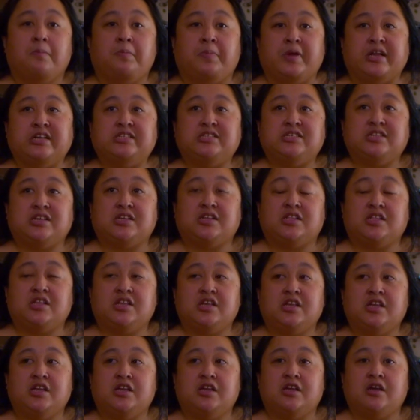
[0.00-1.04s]

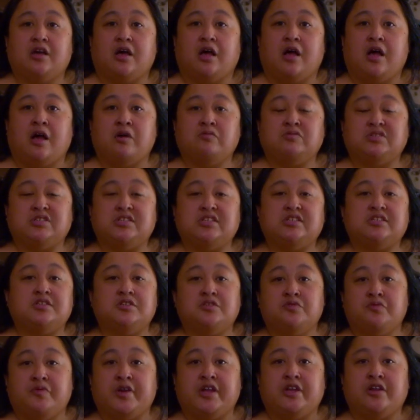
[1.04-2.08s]
Basically, I was
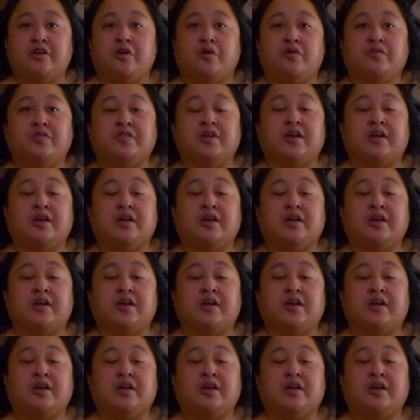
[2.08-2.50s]
listening to the radio and